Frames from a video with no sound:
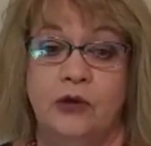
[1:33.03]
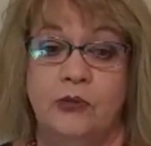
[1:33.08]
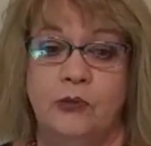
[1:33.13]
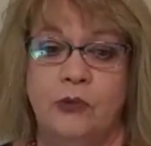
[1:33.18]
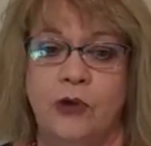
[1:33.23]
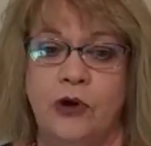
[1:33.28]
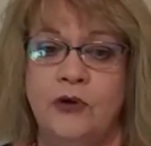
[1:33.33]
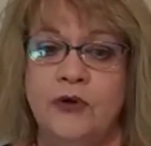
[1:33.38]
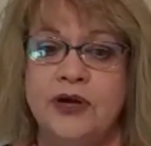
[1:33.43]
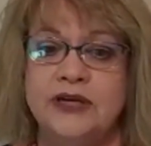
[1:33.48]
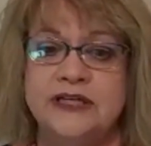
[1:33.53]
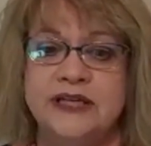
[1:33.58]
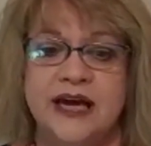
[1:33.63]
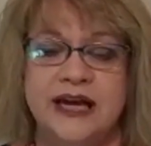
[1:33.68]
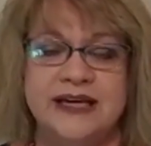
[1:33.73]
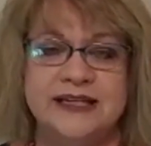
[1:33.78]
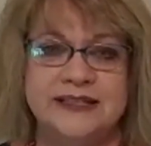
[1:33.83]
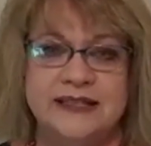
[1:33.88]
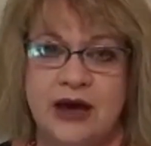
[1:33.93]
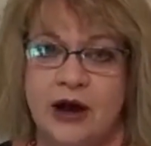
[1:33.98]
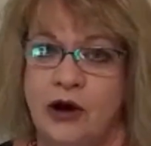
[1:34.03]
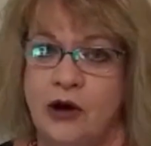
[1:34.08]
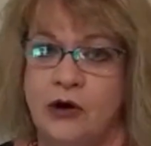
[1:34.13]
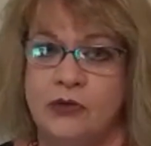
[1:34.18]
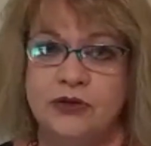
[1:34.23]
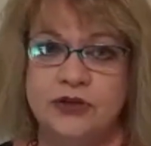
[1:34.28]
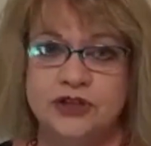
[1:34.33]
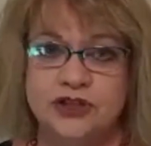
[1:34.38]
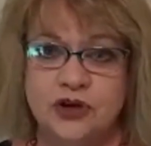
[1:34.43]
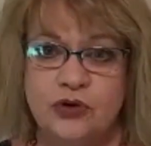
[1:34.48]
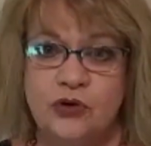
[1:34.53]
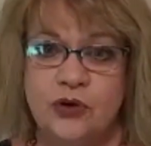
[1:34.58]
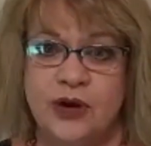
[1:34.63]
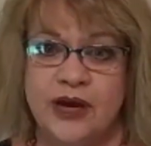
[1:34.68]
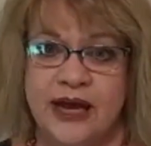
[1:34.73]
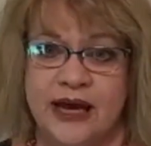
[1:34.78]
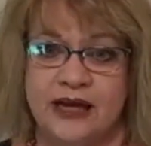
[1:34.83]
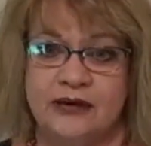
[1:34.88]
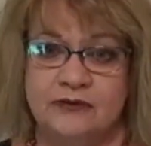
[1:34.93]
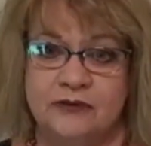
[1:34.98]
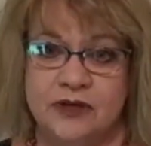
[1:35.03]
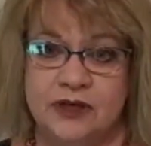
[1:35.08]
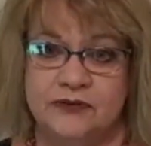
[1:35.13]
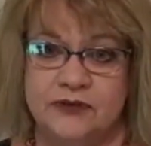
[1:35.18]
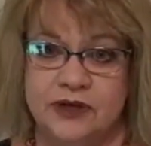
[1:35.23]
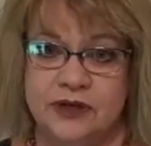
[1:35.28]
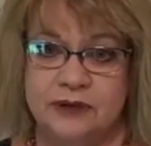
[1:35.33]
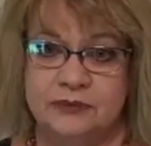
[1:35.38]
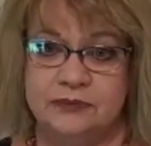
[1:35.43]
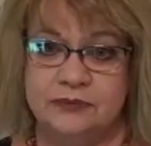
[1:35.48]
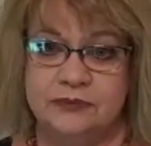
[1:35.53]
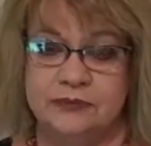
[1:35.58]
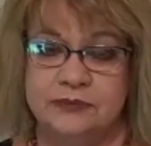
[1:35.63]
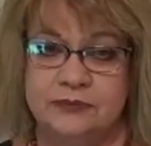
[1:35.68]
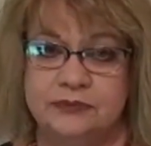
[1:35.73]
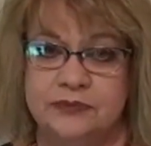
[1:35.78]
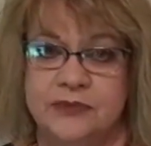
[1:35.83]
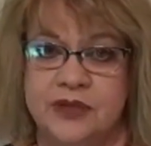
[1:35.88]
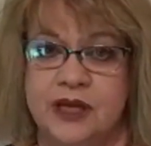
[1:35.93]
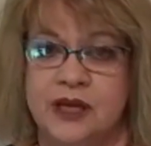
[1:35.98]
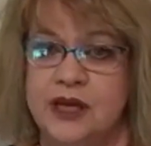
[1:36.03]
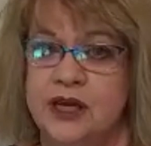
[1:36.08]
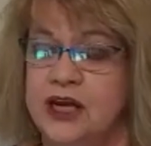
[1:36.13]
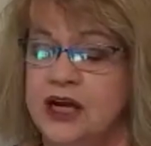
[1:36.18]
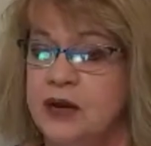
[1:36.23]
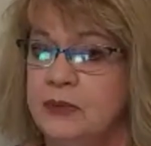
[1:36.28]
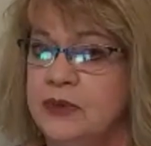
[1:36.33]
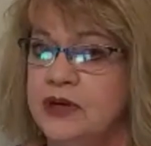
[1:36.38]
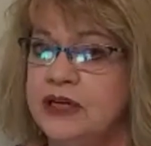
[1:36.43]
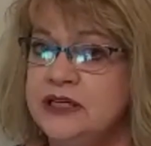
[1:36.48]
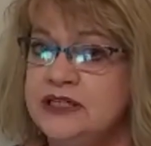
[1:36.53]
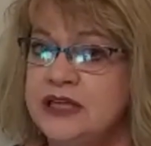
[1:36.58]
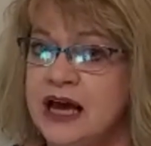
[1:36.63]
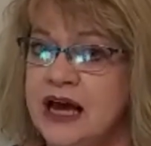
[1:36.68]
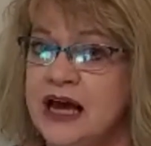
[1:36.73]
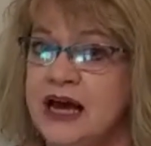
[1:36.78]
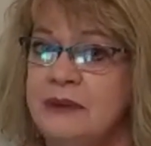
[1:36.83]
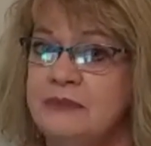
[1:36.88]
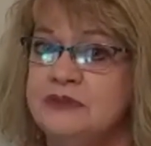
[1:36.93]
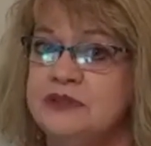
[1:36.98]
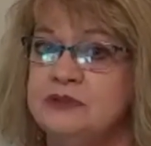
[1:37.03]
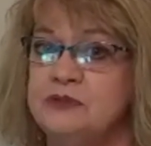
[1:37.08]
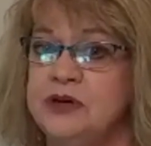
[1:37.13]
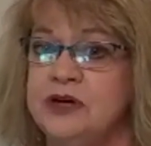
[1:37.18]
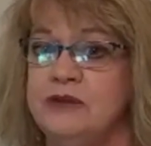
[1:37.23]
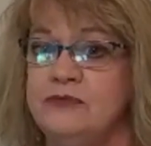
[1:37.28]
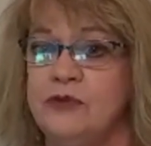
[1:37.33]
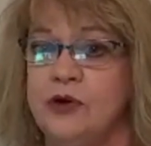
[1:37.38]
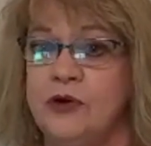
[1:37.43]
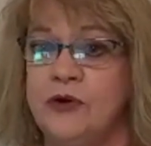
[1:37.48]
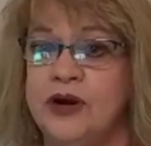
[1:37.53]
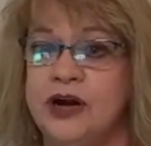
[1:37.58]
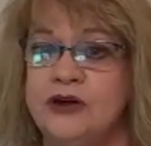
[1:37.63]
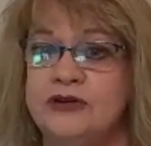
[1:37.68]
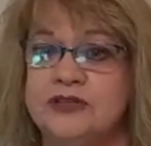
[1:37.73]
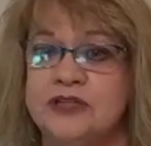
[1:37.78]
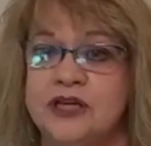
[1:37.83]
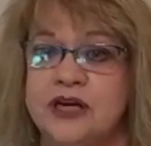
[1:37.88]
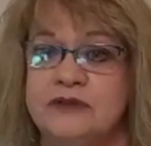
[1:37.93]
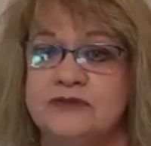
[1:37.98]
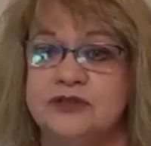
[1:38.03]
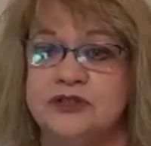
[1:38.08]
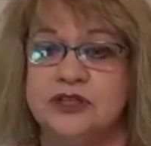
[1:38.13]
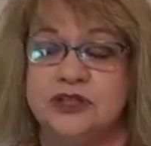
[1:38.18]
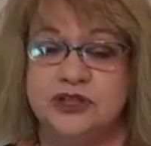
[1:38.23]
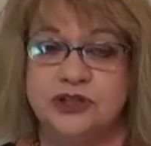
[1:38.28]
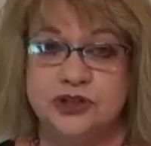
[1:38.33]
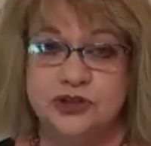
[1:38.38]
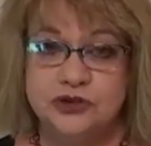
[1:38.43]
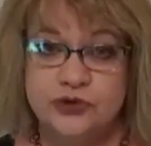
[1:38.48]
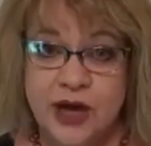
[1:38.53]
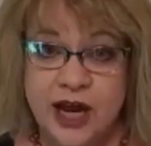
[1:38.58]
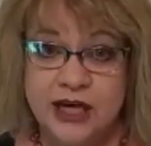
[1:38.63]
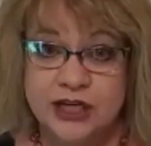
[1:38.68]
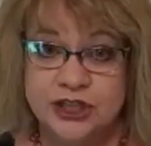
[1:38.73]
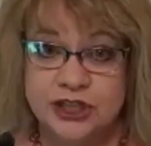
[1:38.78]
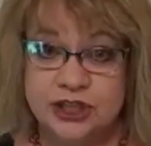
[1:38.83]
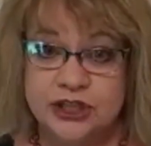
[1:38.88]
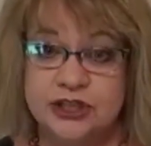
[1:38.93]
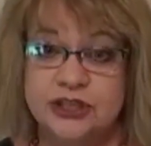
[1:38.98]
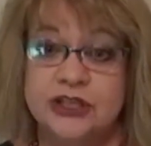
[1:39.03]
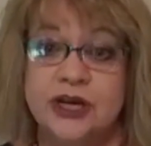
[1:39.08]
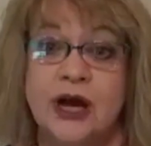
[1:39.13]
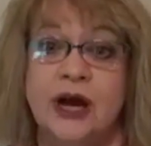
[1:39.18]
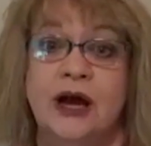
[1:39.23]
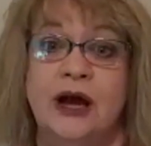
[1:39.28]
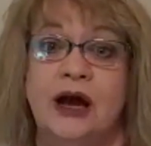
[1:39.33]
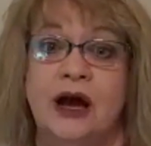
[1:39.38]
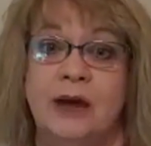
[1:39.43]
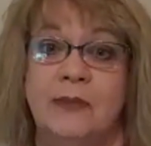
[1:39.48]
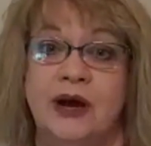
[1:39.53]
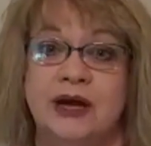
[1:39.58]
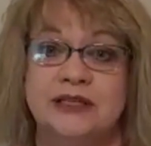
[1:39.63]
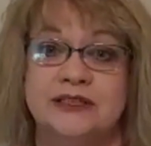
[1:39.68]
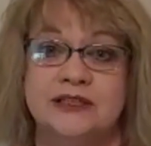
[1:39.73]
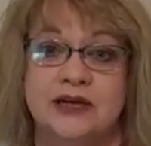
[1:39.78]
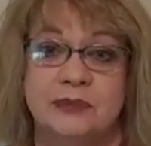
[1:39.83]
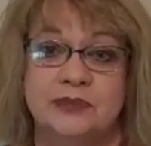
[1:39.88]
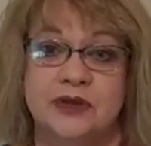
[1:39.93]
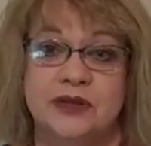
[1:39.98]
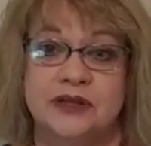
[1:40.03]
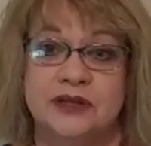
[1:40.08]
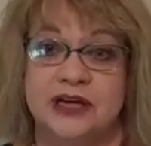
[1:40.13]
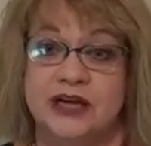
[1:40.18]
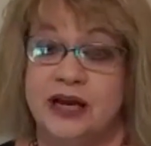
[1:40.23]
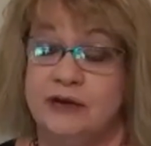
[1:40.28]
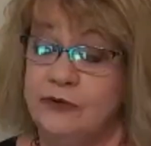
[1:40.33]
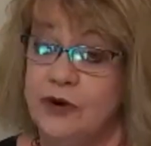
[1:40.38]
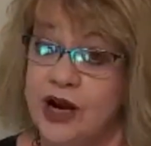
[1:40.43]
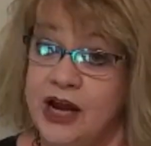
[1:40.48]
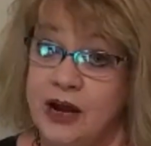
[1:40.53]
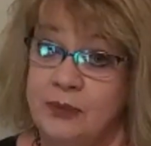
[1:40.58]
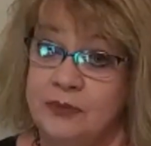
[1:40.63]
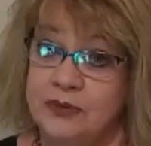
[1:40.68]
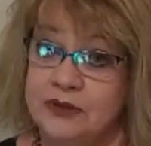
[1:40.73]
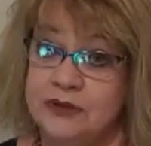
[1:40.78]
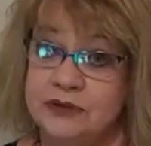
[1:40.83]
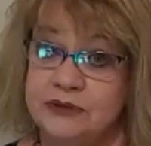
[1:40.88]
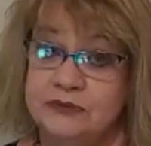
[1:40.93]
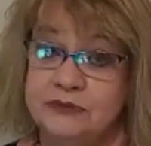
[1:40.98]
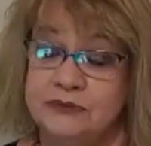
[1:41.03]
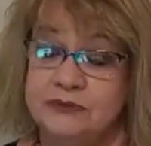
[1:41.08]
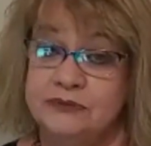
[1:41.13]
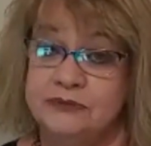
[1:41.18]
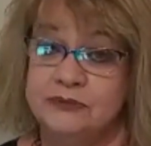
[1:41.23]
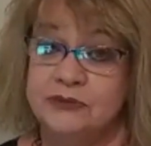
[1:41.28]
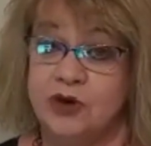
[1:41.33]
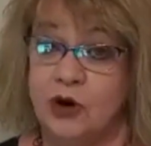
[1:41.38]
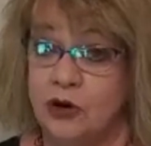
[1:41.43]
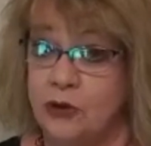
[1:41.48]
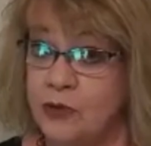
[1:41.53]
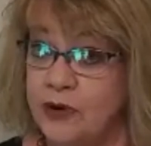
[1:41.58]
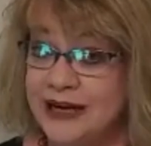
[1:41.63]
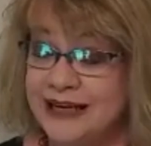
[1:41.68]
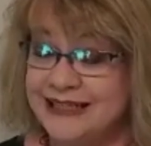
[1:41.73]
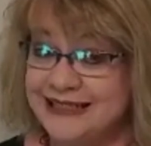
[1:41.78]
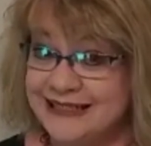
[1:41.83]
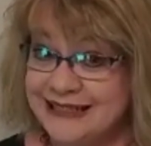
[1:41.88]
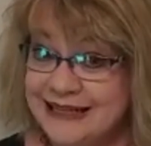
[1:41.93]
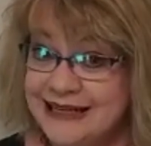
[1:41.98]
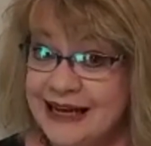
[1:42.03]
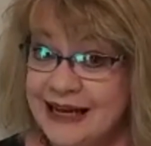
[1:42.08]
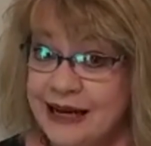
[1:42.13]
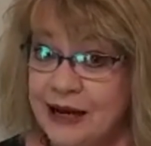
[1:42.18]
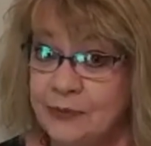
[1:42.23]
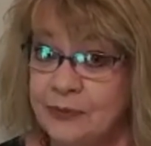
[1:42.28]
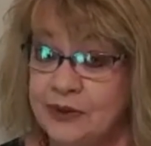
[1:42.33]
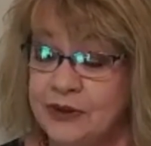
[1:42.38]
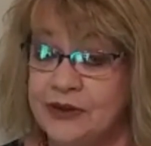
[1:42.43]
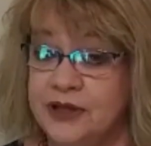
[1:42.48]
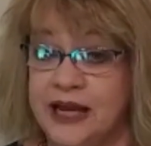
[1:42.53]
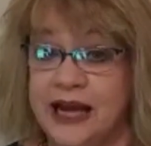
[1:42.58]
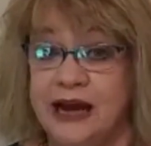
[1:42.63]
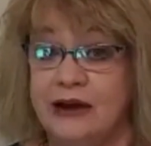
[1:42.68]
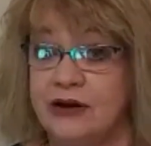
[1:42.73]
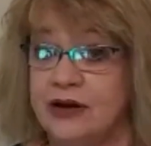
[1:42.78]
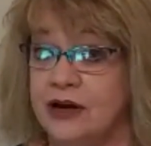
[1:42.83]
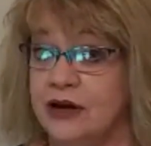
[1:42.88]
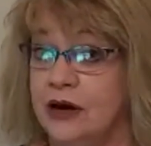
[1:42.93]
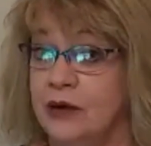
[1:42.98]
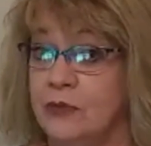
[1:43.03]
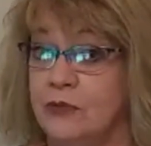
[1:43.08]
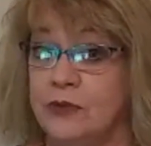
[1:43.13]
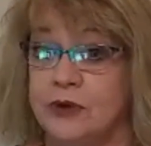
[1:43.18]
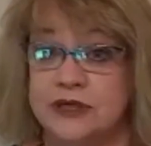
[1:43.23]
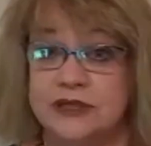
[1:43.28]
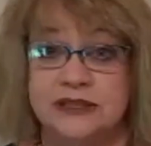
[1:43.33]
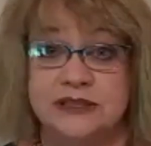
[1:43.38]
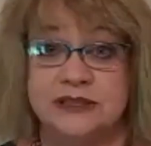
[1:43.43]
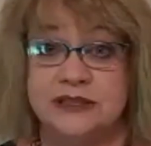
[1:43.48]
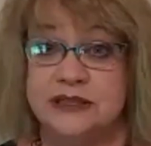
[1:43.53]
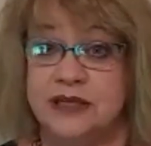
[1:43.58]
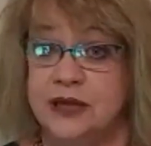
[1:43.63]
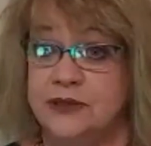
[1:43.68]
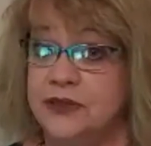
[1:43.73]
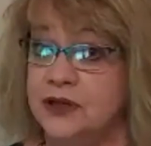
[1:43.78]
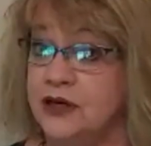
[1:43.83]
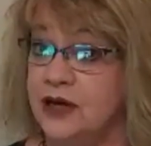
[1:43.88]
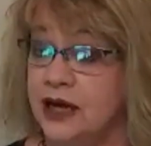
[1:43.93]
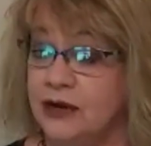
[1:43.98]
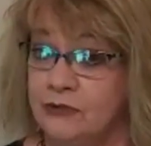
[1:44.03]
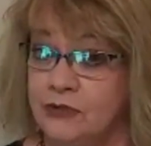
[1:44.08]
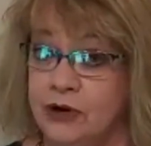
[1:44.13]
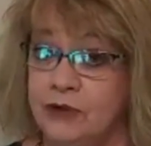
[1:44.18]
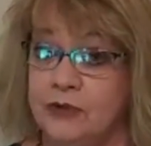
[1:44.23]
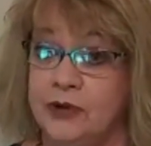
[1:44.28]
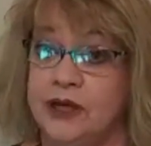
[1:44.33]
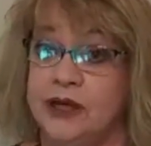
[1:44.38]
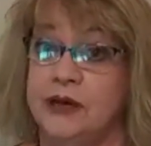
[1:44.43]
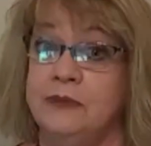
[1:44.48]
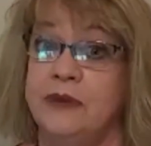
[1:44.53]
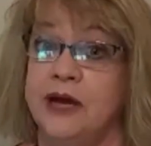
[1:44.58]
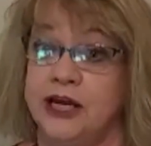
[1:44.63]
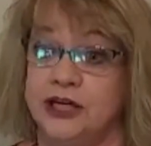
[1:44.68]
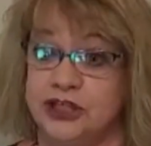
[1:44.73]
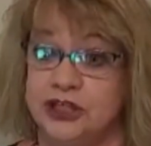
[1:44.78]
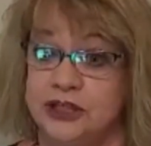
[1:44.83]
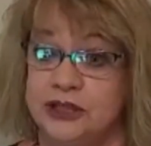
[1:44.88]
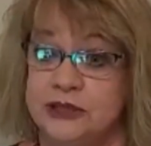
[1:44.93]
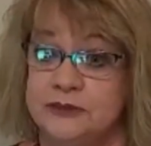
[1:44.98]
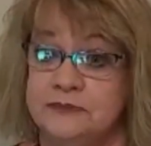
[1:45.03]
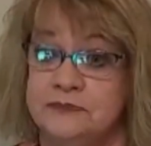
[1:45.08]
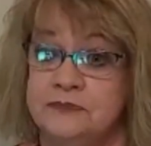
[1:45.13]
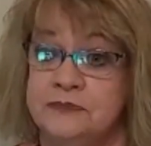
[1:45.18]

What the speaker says: Worry takes all the joy out of living. You know, many times we have worried ourselves to distractions about something that never happened, or when it did happen, the outcome was nothing like what we imagined.